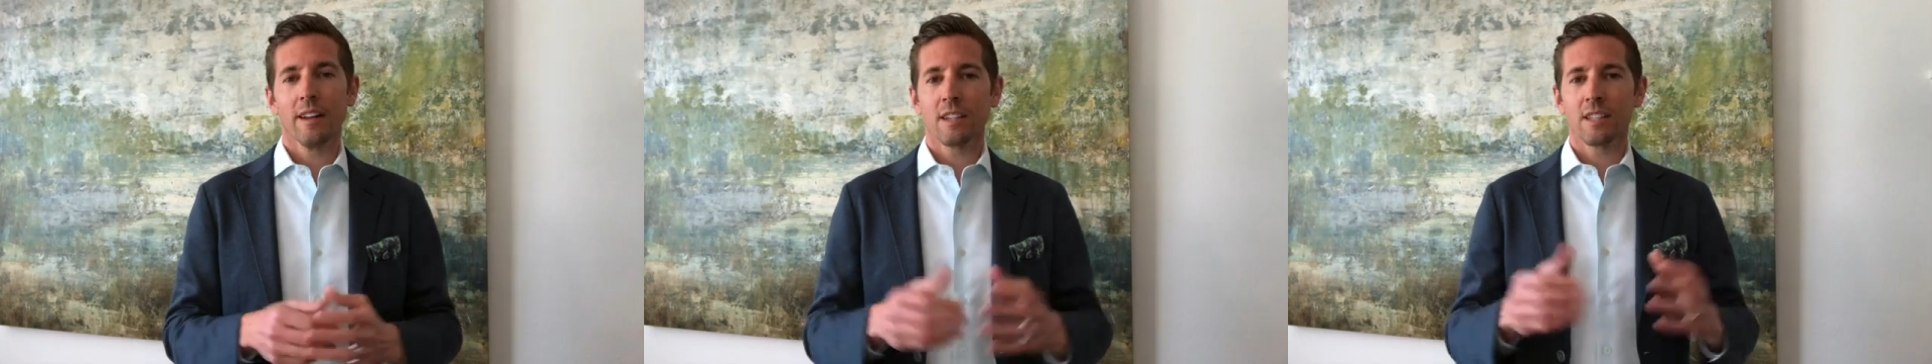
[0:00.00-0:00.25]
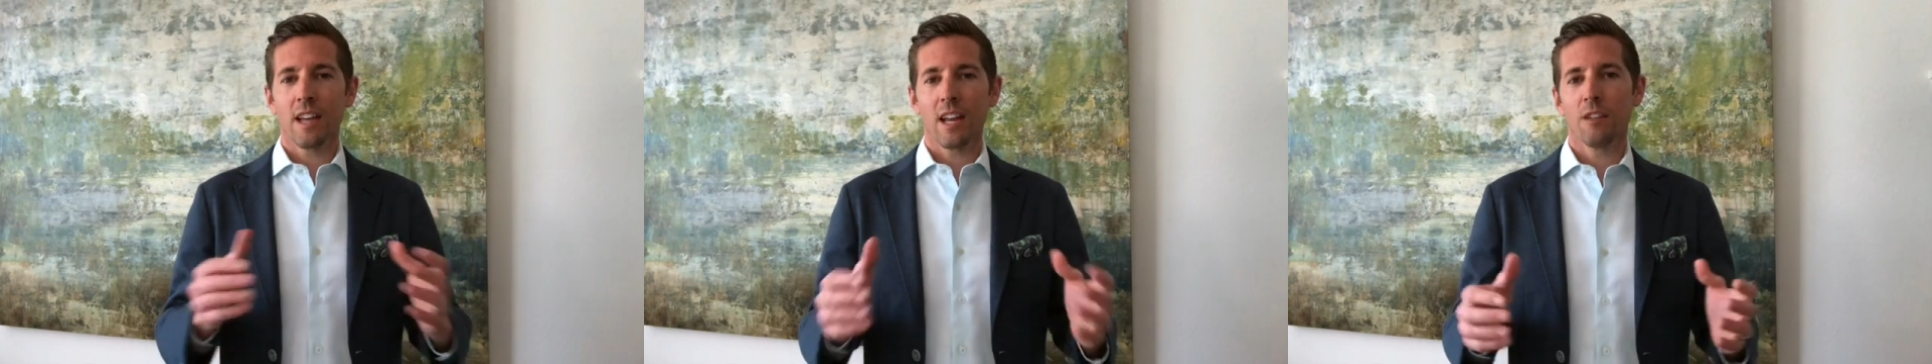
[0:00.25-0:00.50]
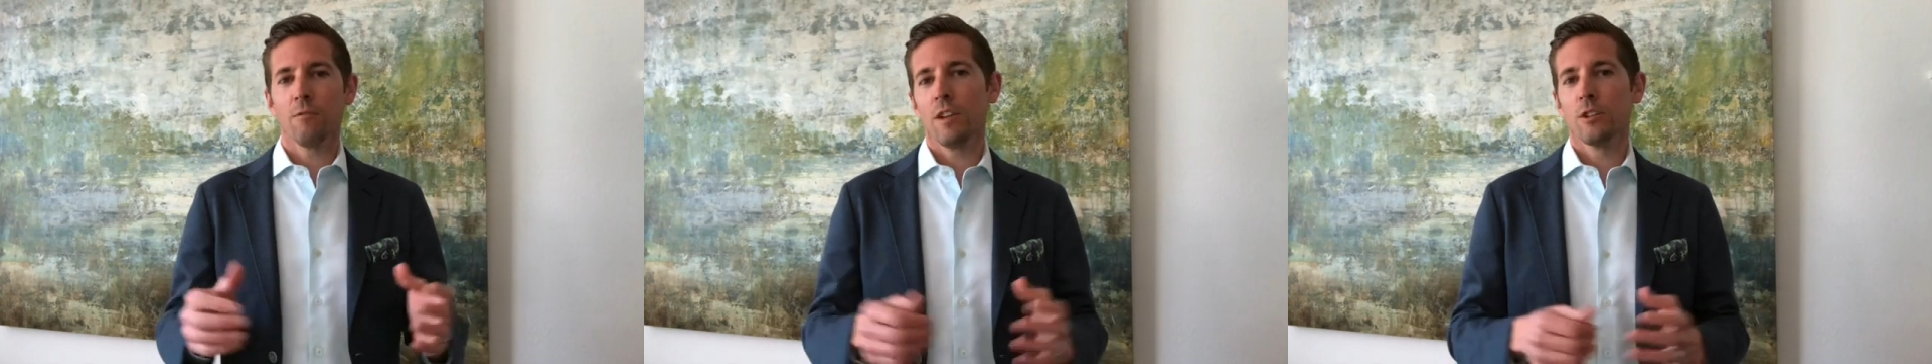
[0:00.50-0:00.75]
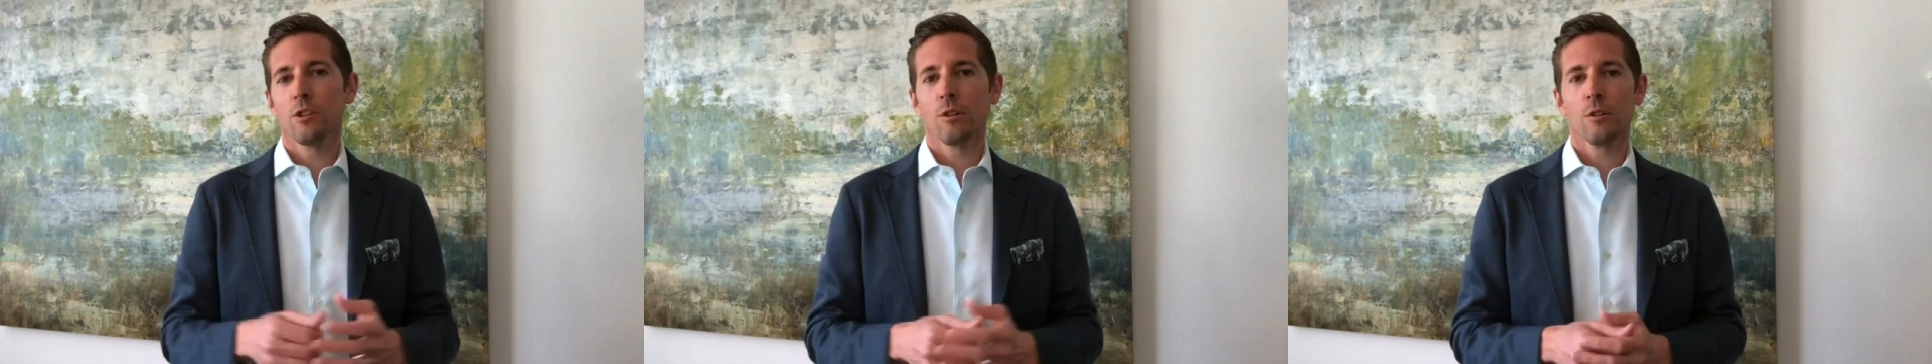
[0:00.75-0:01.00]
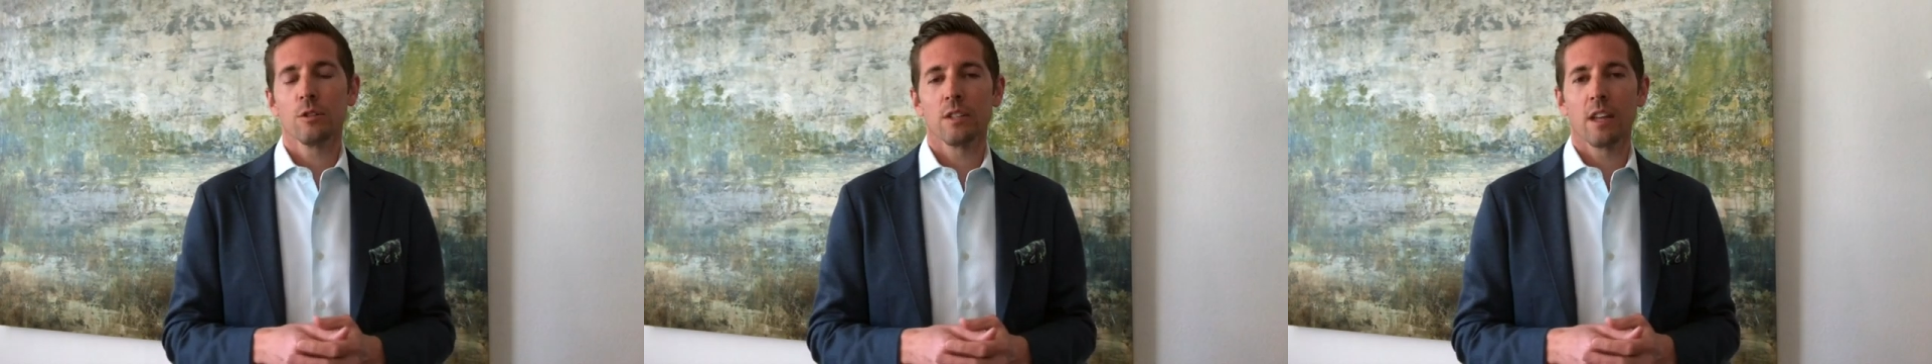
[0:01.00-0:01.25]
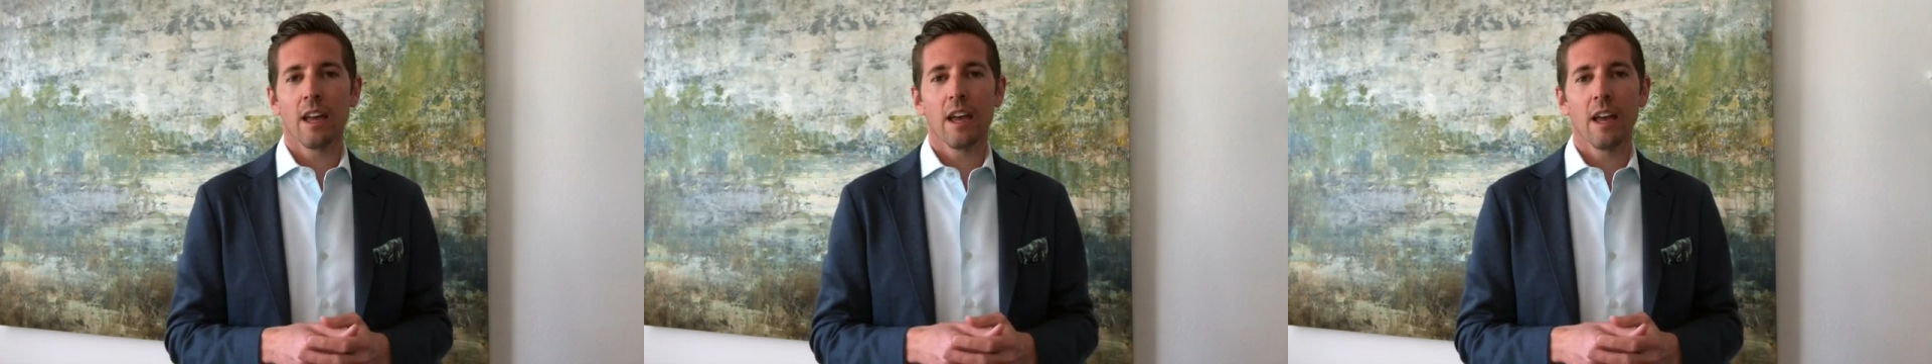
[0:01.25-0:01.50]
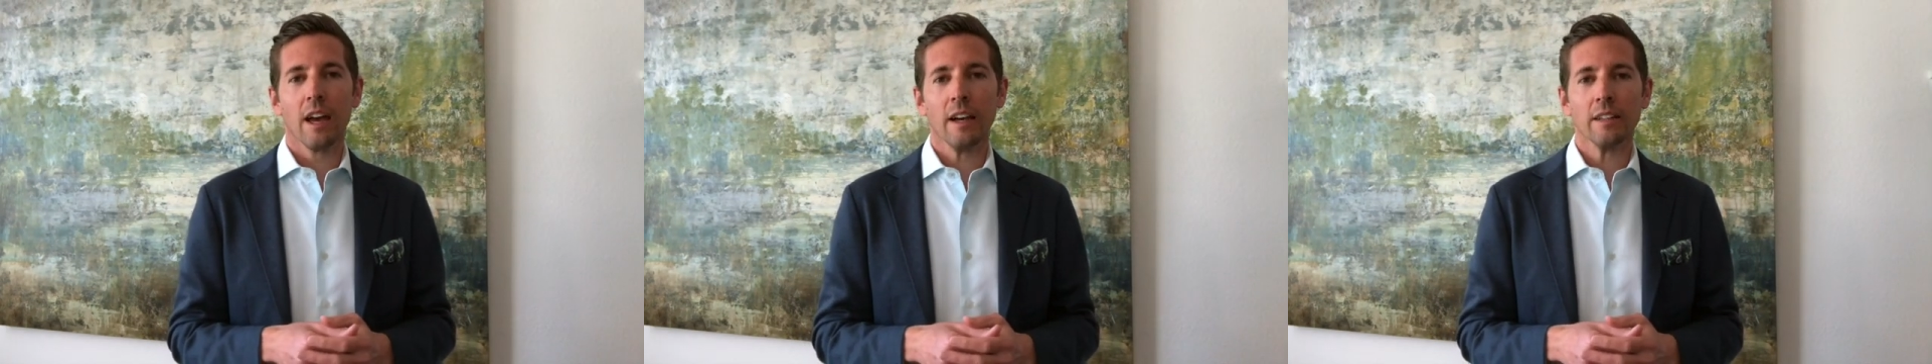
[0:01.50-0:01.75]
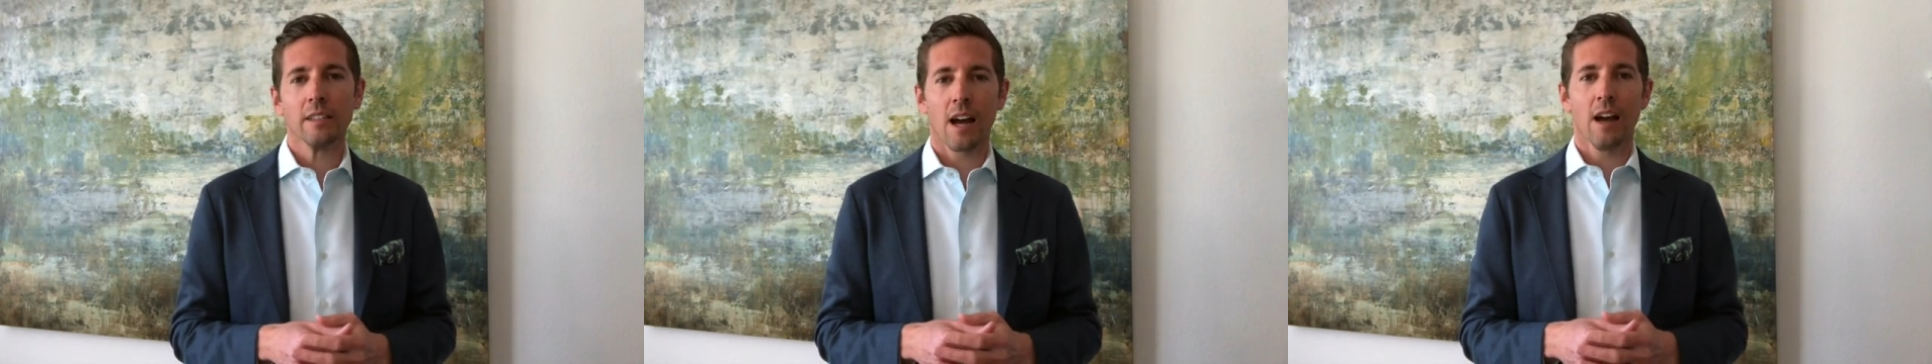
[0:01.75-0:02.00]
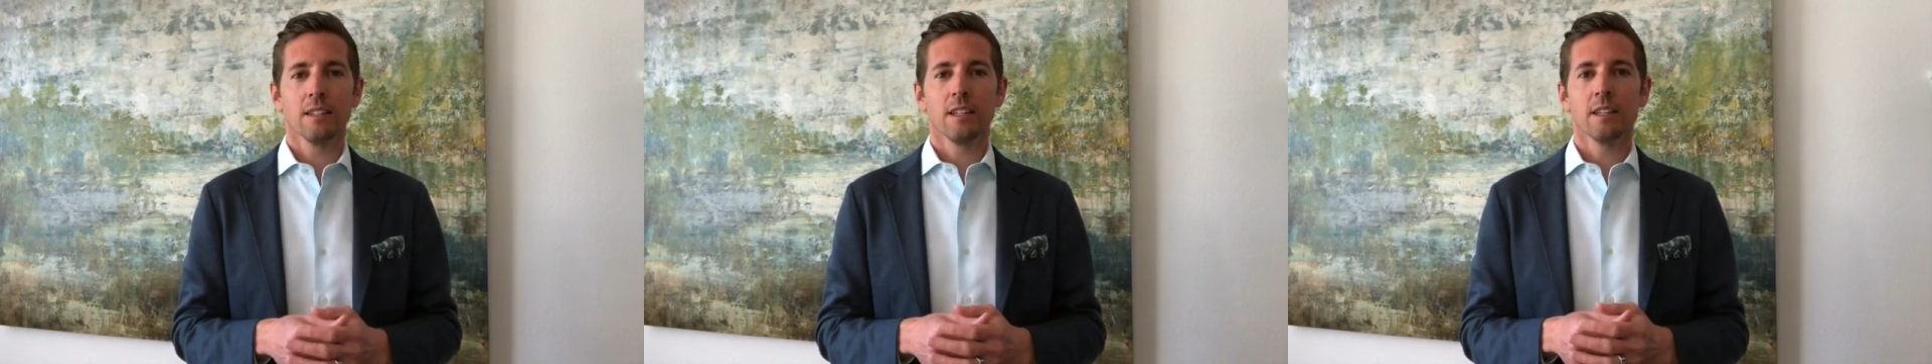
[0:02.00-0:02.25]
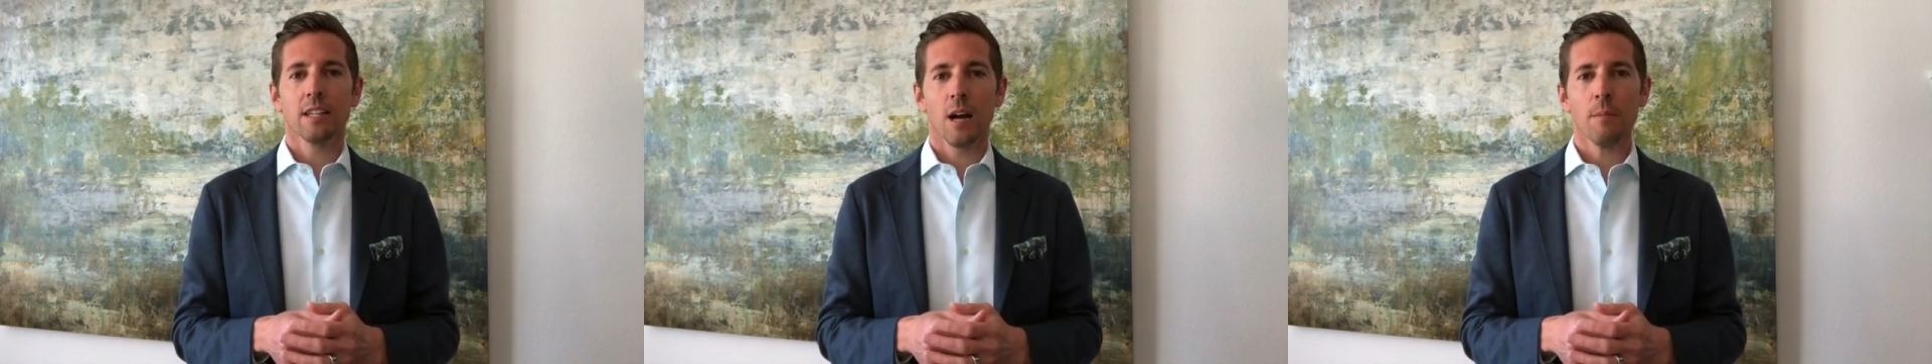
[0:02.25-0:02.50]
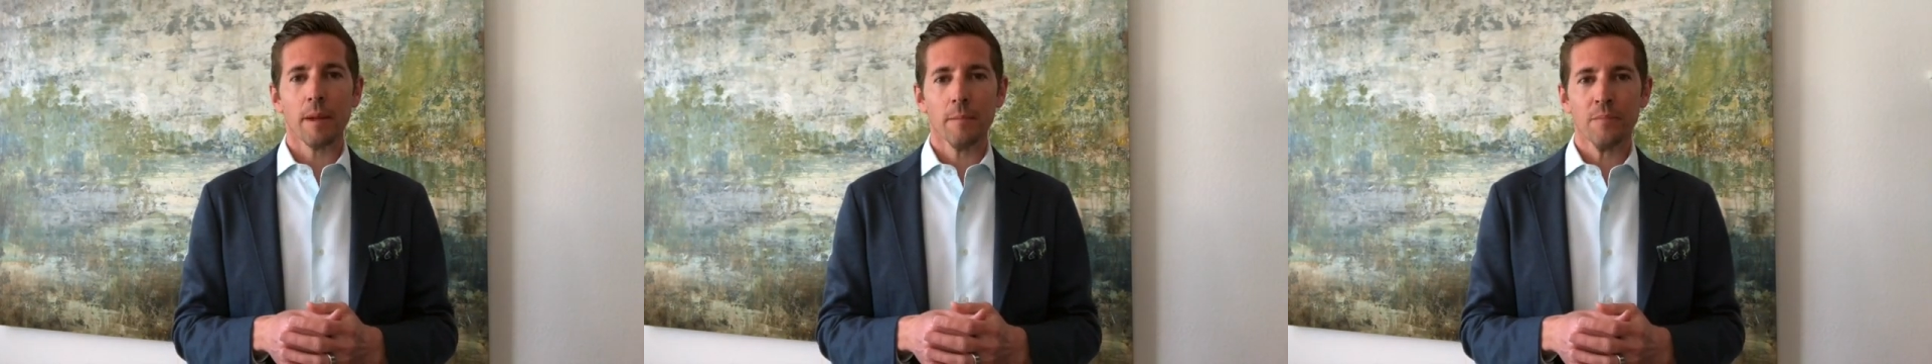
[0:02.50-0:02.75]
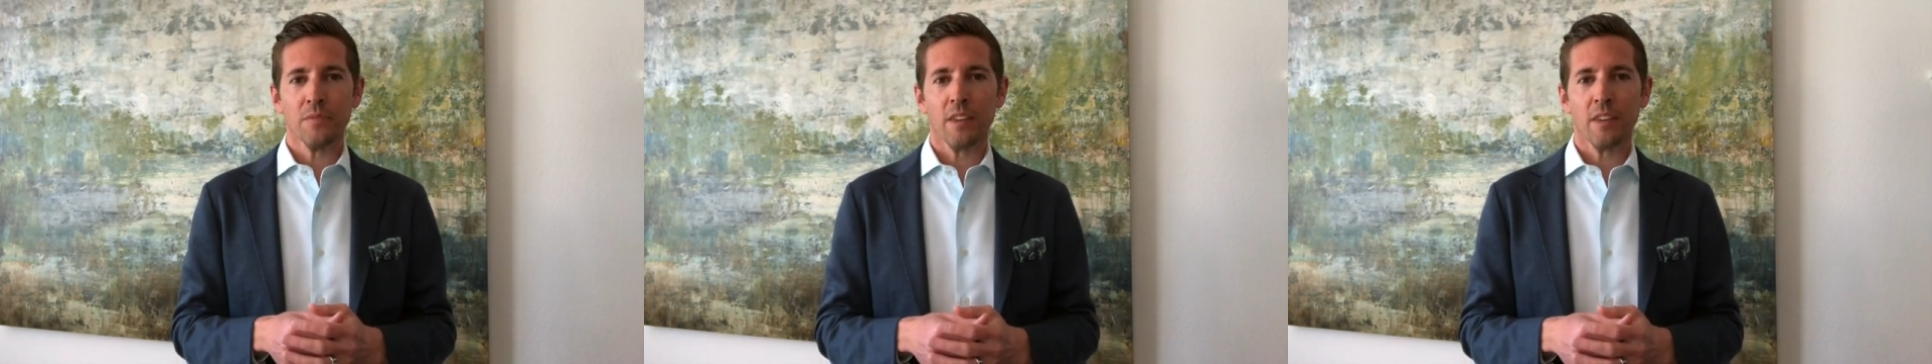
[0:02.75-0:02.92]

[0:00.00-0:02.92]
exciting features and content coming.